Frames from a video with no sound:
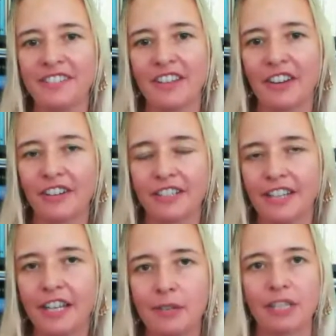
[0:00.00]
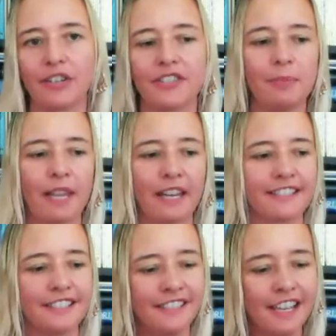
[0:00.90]
So it's taken me lots of
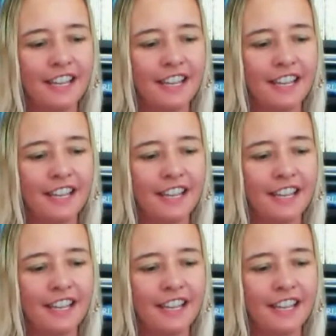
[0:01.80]
places.